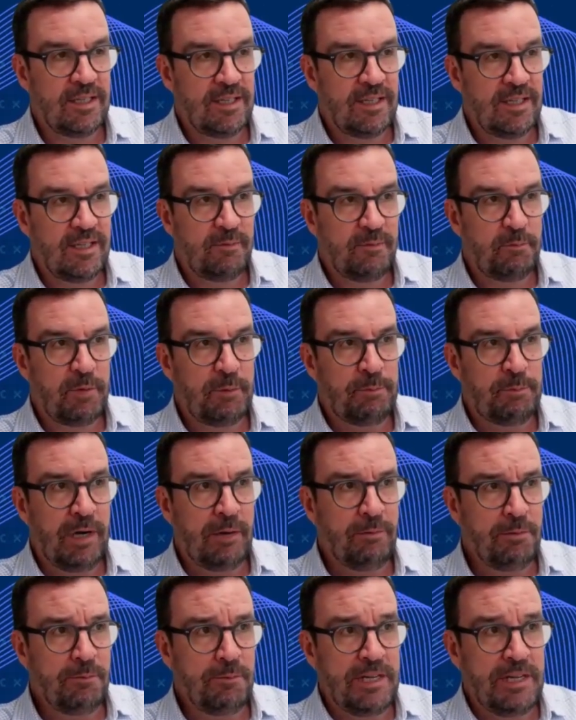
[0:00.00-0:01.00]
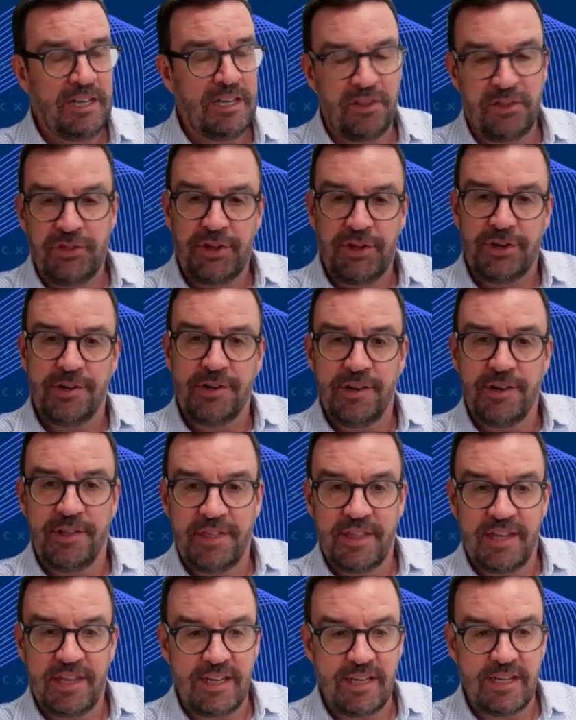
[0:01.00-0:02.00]
But probably the third
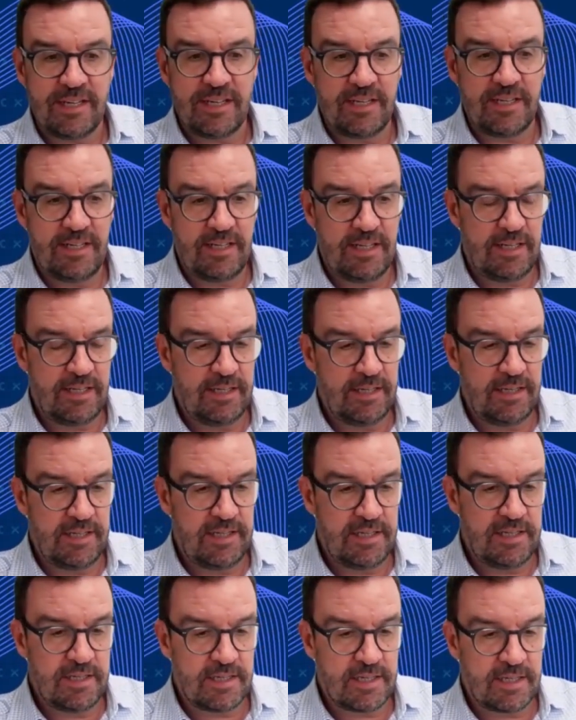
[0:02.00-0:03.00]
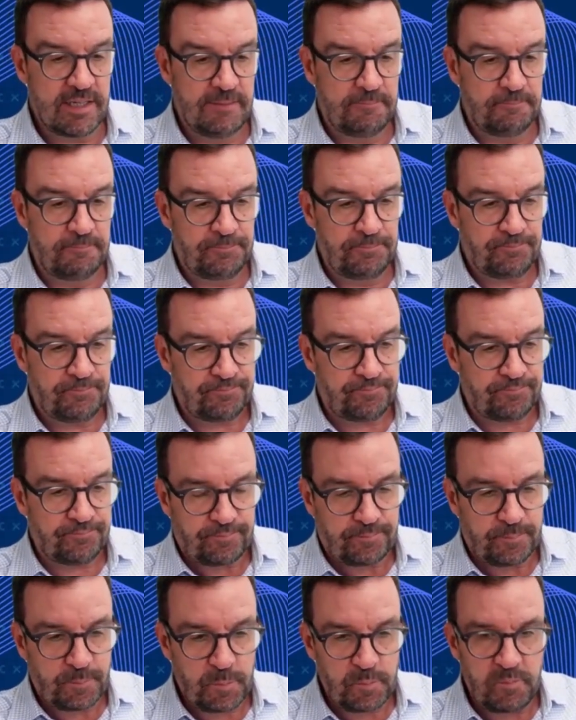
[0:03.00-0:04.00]
thing is,
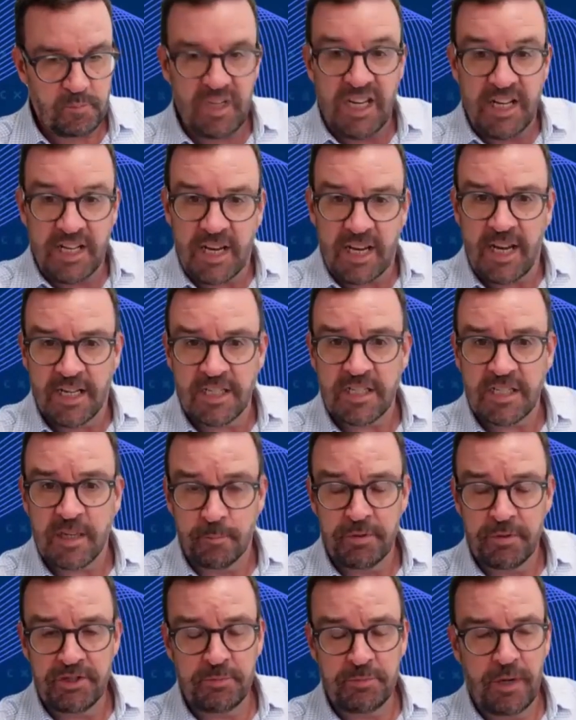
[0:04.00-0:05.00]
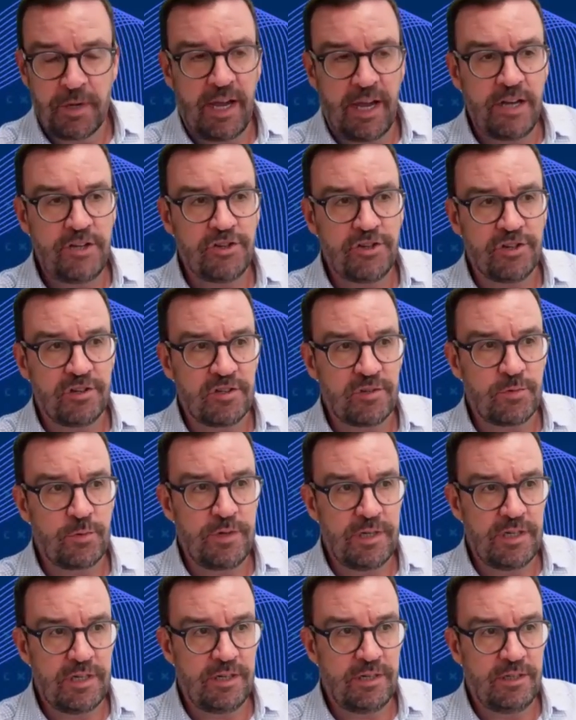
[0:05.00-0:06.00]
in the case of Brisbane Angels,
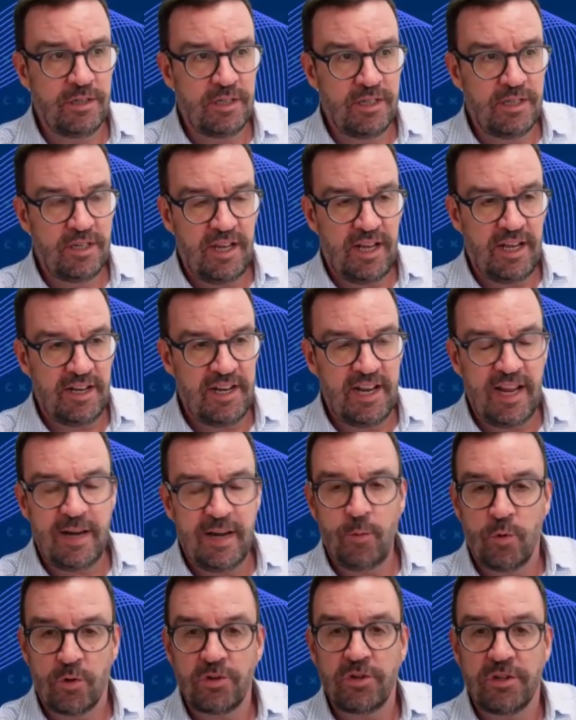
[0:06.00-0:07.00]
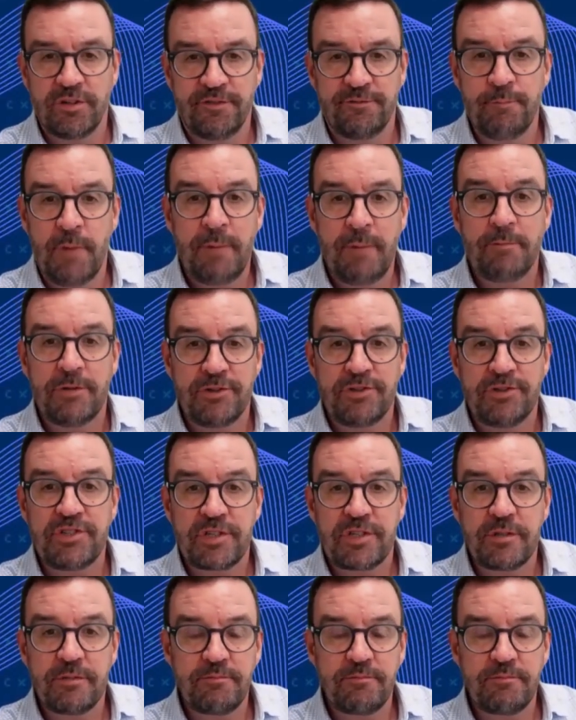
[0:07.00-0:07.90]
we're a network of members.